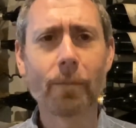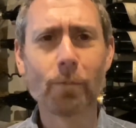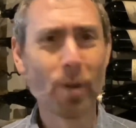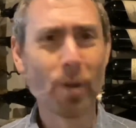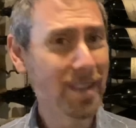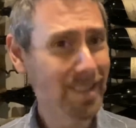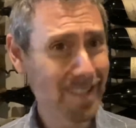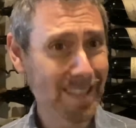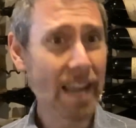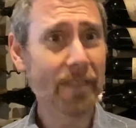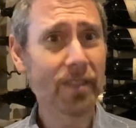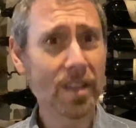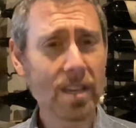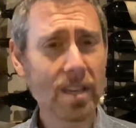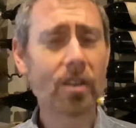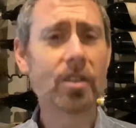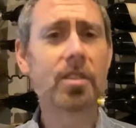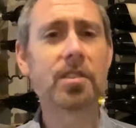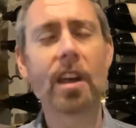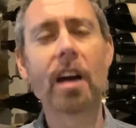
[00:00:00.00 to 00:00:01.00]
with 7
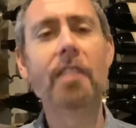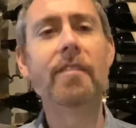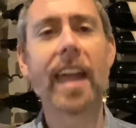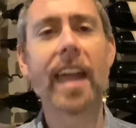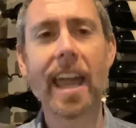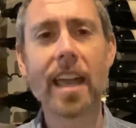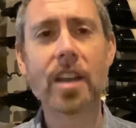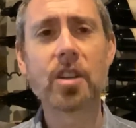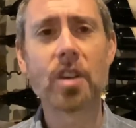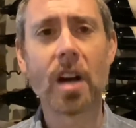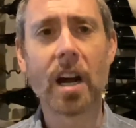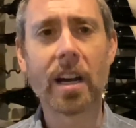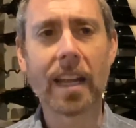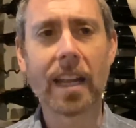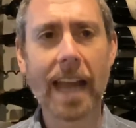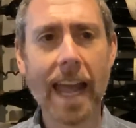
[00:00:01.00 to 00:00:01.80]
years of age on it,